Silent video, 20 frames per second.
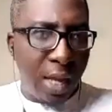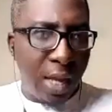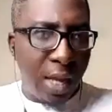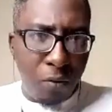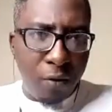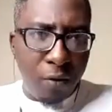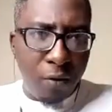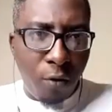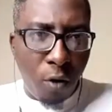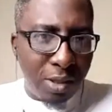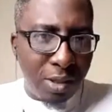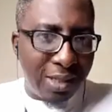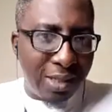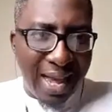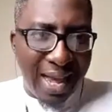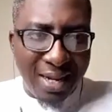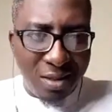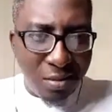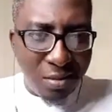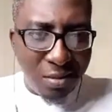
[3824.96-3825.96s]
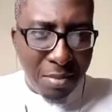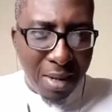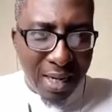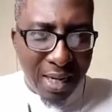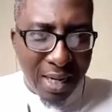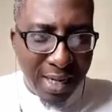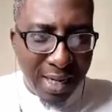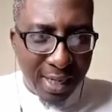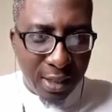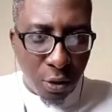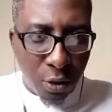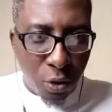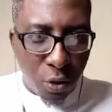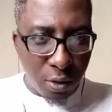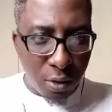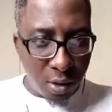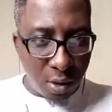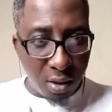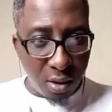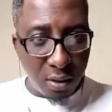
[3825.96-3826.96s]
Henry Ford died many years
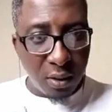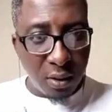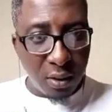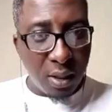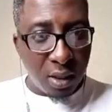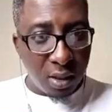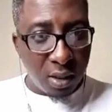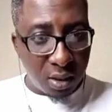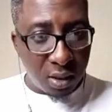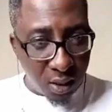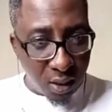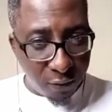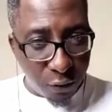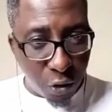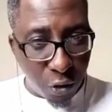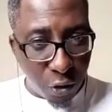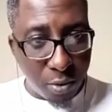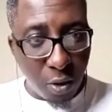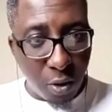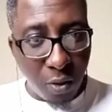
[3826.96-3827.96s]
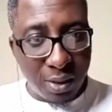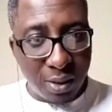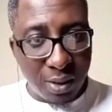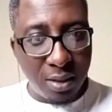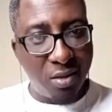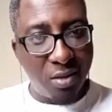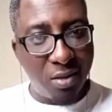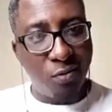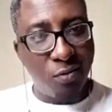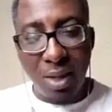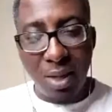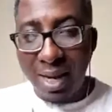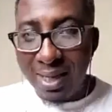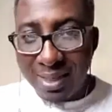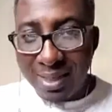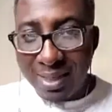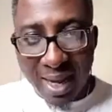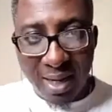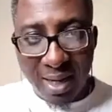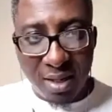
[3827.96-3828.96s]
ago. Steve Jobs, someone says
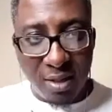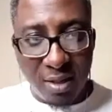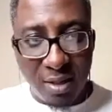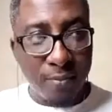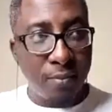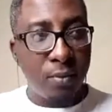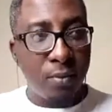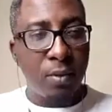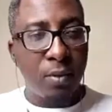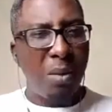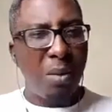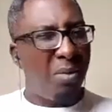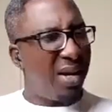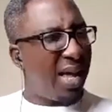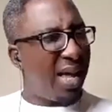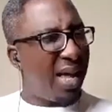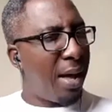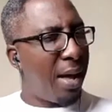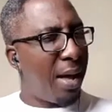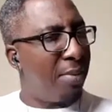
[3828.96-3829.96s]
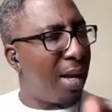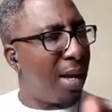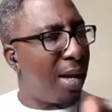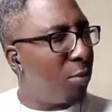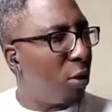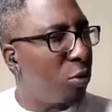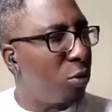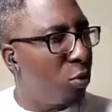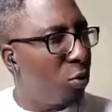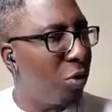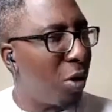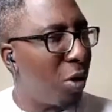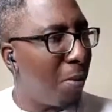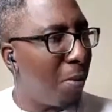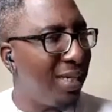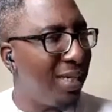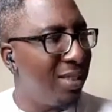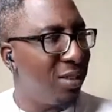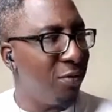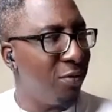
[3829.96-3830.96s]
exactly. But I'm not too sure
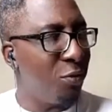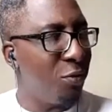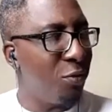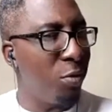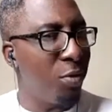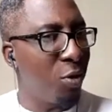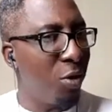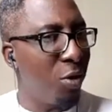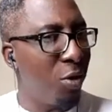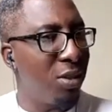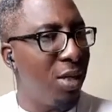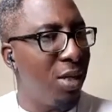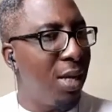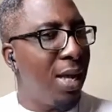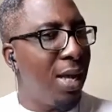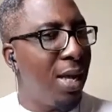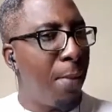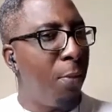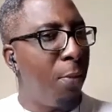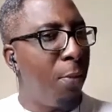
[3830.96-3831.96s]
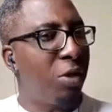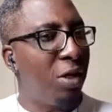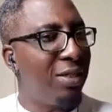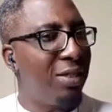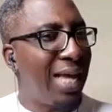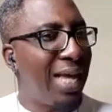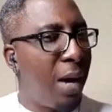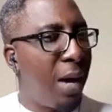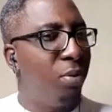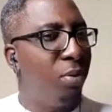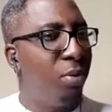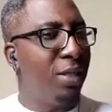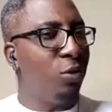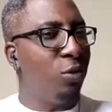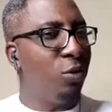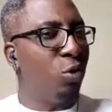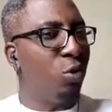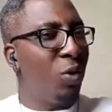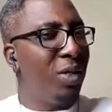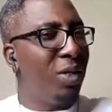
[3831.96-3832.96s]
about this Steve Jobs, because I'm not sure this Apple is
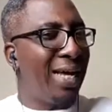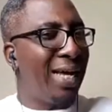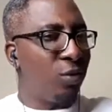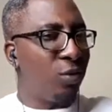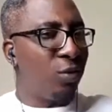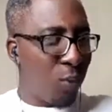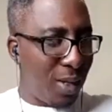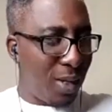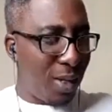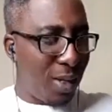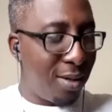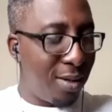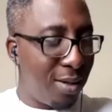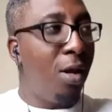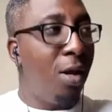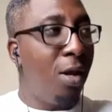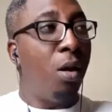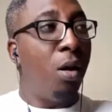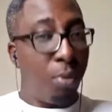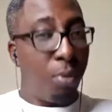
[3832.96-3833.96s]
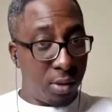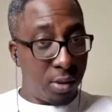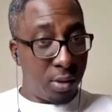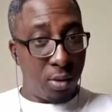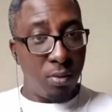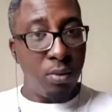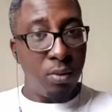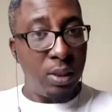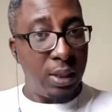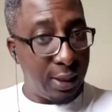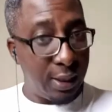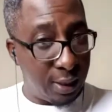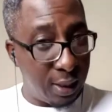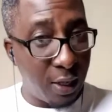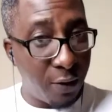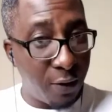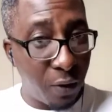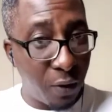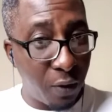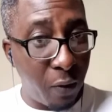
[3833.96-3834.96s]
doing as well. But he did
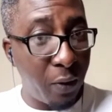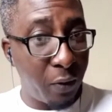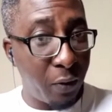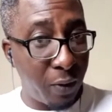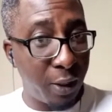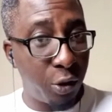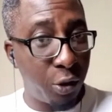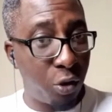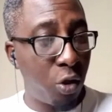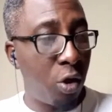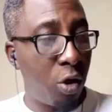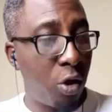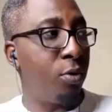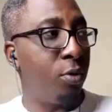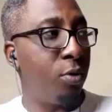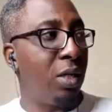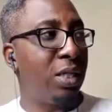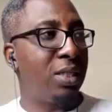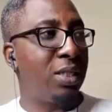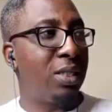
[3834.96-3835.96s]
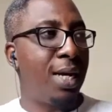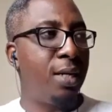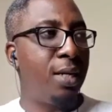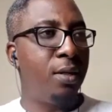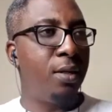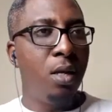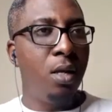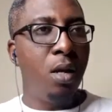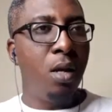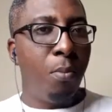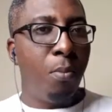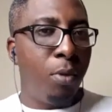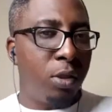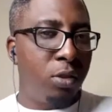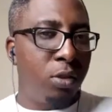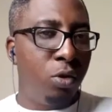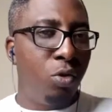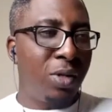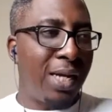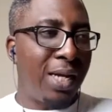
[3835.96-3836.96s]
a very great job, you understand? But
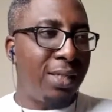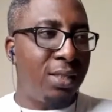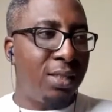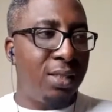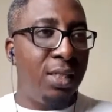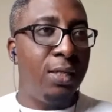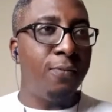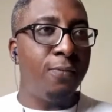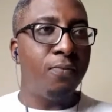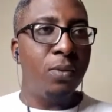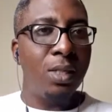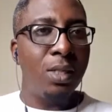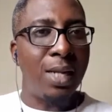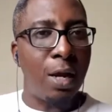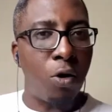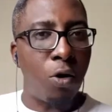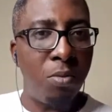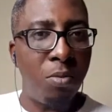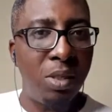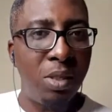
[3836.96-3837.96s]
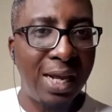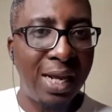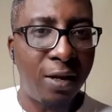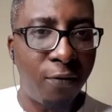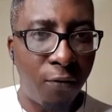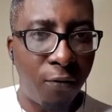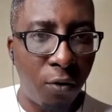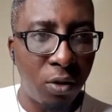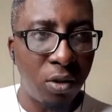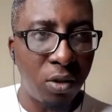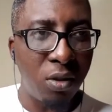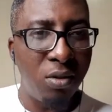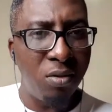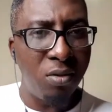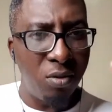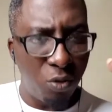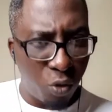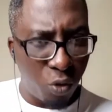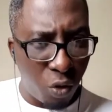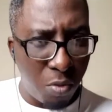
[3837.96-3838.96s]
you can see that company like Ford
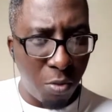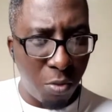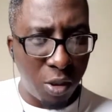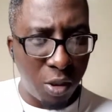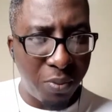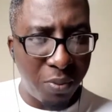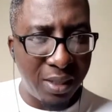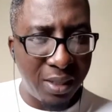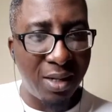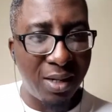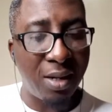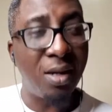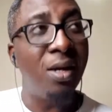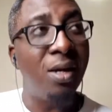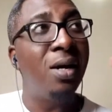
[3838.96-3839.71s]
doing much better.